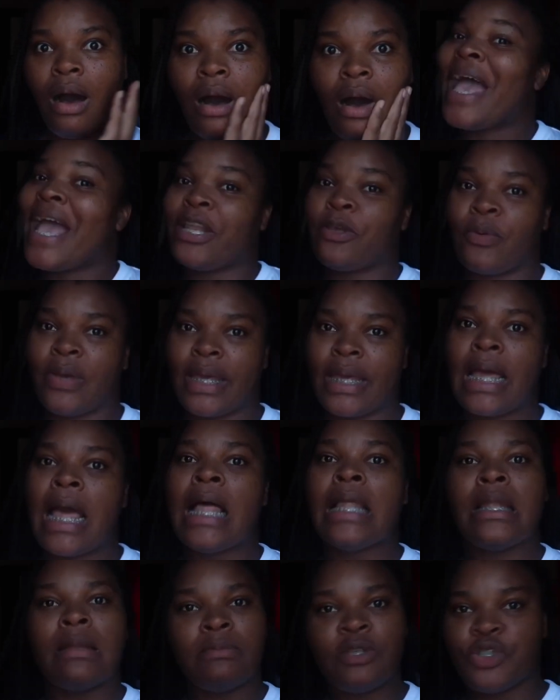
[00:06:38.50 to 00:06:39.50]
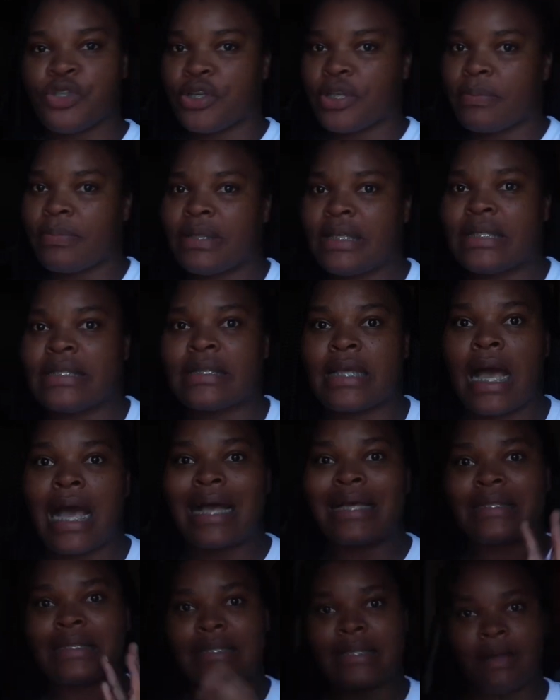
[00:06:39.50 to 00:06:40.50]
Anyway, let me show you the place
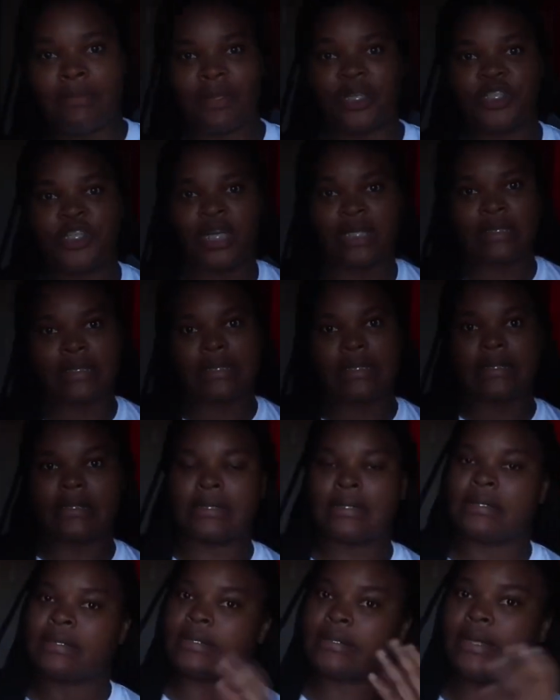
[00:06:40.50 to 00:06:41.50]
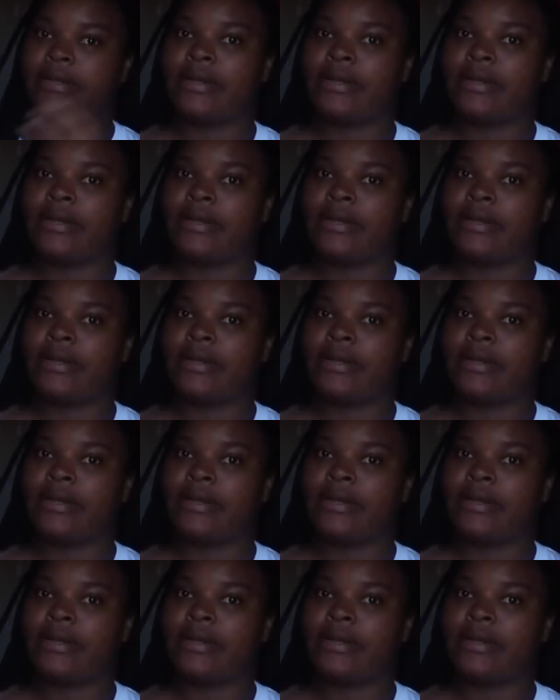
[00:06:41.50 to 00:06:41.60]
and stop the chatting. All